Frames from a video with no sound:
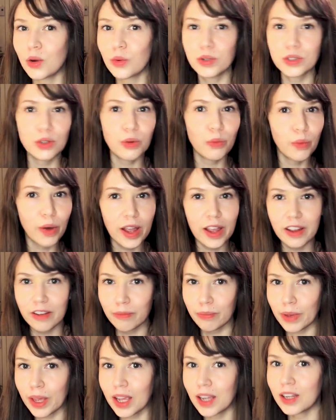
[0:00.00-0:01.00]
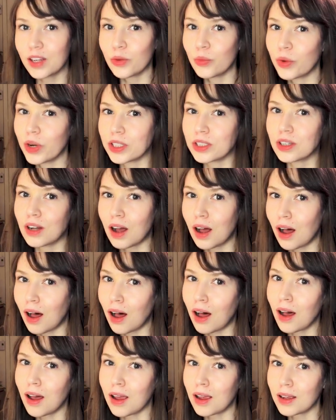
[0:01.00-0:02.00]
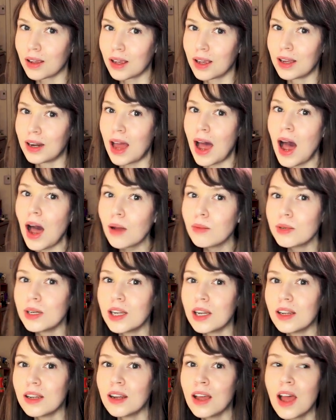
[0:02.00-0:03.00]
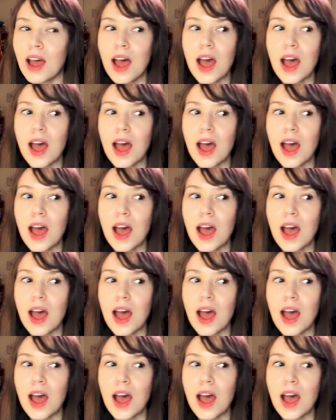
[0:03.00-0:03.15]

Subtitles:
was a way of being in which I inhabited.